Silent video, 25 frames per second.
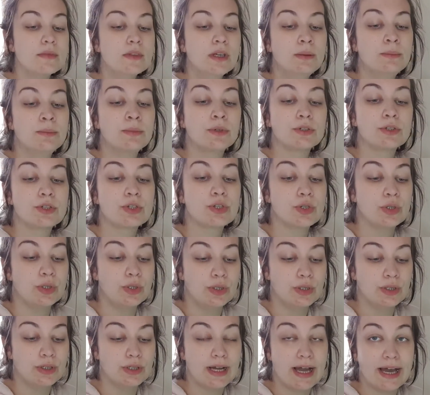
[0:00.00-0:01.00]
I'm not
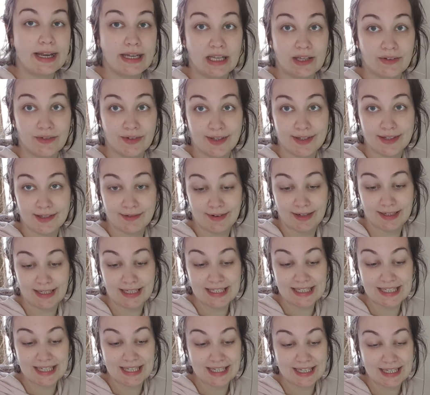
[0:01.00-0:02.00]
sure any of us are ready
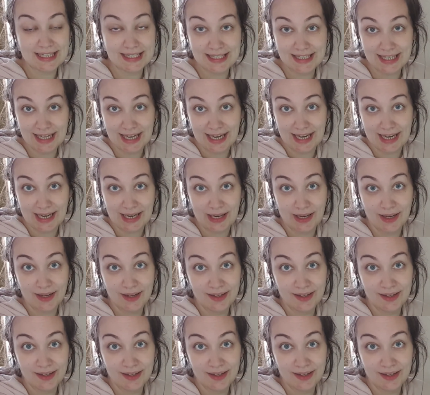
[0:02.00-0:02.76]
to see